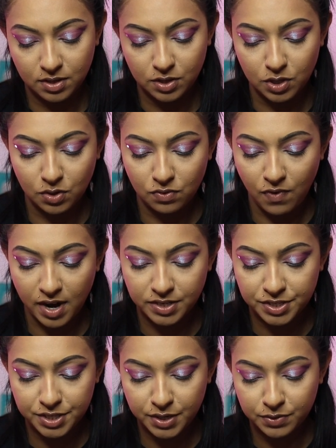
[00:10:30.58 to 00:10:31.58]
little
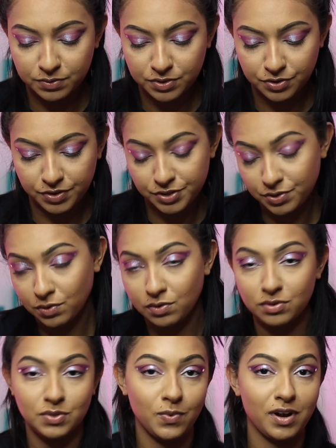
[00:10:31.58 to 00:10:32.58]
rhinestones,
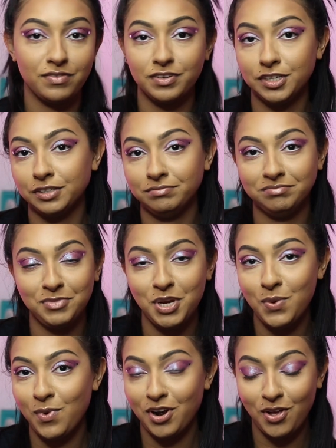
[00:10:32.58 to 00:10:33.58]
crystals, whatever
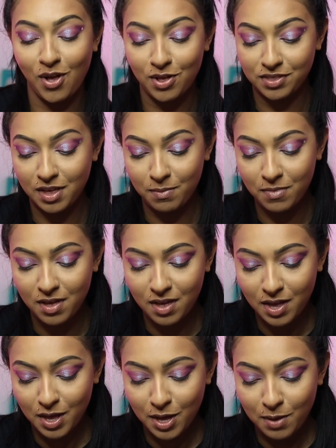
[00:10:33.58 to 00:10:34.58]
you want to call them
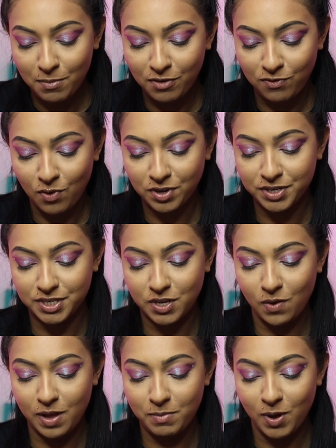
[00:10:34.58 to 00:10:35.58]
before,
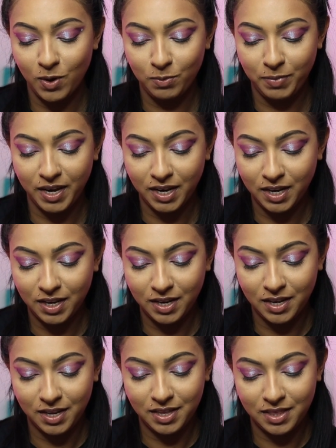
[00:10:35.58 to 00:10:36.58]
so I'm hoping
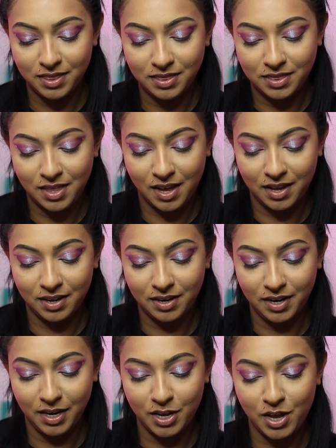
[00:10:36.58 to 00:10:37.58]
that
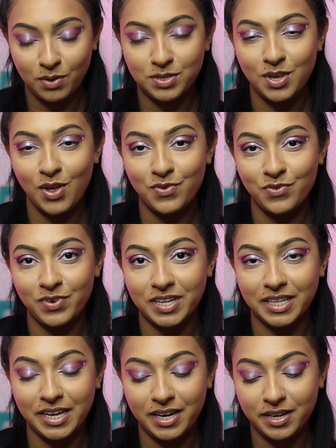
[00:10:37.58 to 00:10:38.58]
it goes on
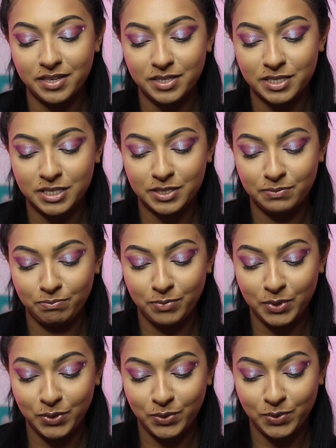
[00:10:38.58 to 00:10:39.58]
really
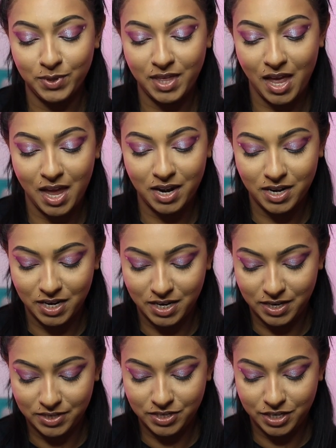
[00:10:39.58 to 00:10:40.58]
smooth and
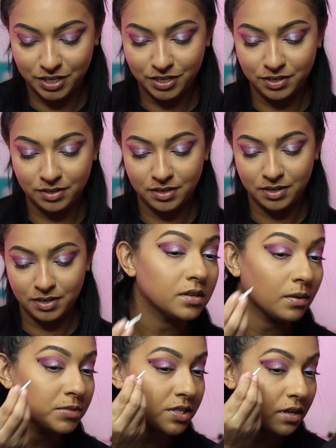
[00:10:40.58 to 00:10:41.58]
easier. So
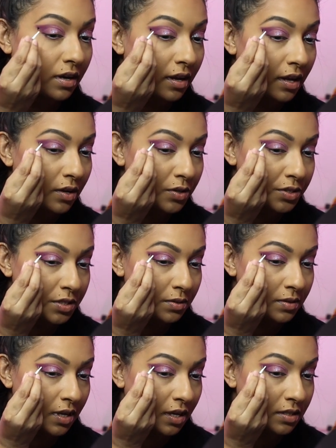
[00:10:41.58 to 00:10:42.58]
I'm just going to add
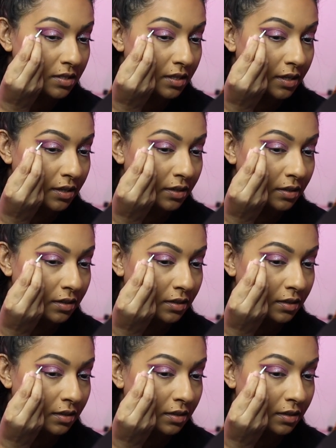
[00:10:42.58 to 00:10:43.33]
2 dots here.